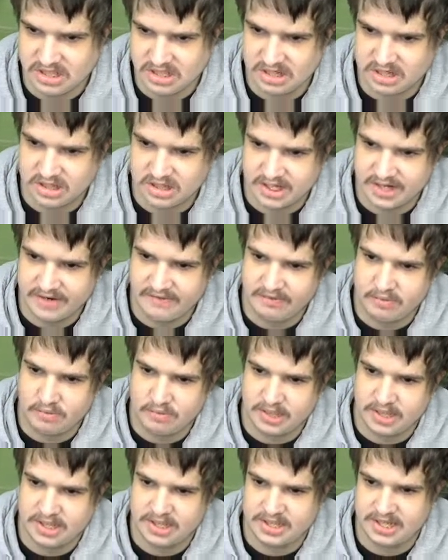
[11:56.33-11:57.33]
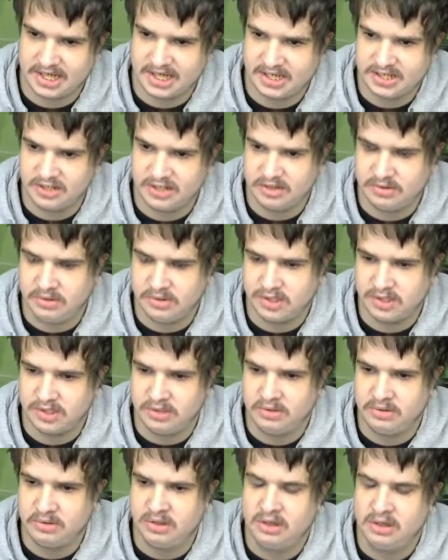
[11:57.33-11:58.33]
Sheffield Wednesday
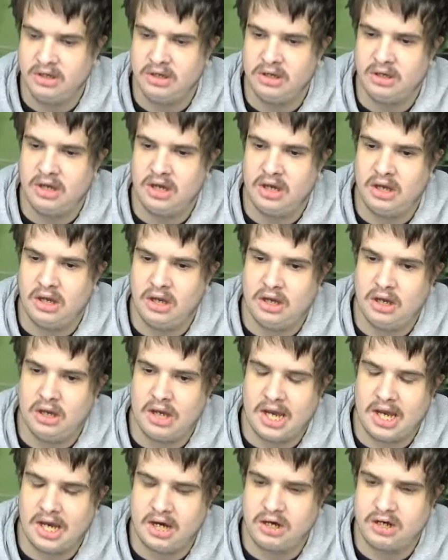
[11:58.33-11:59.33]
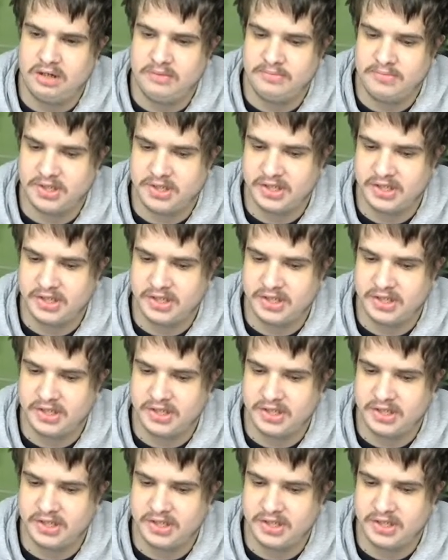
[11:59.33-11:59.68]
2-2 at home to